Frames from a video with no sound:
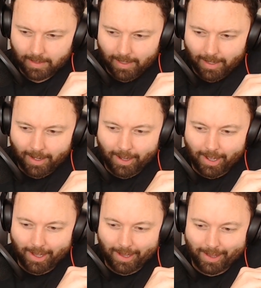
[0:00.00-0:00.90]

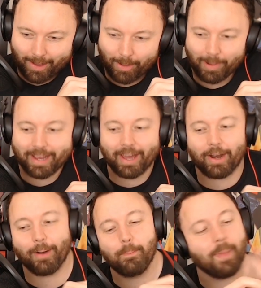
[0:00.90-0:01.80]
Oh, we got
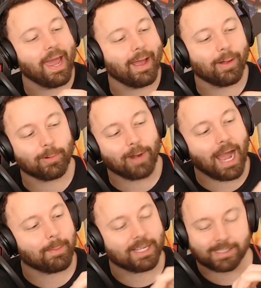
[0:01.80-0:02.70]
our male
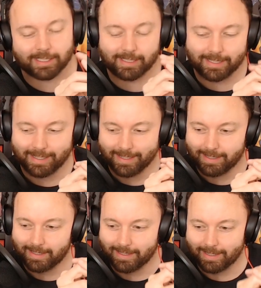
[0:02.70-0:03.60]
rabbits.
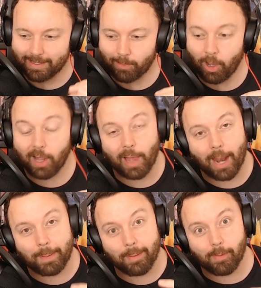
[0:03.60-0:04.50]
Well, a lot
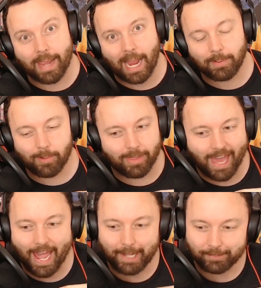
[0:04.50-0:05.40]
of people will be happy with
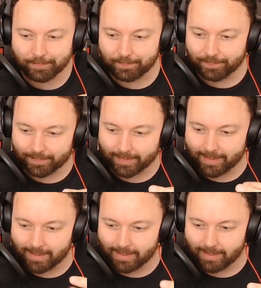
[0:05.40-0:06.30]

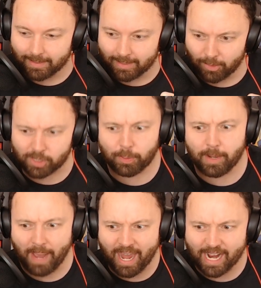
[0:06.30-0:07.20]
that. Looks pretty
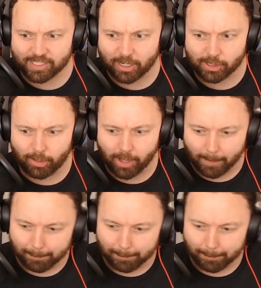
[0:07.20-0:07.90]
badass there too, though.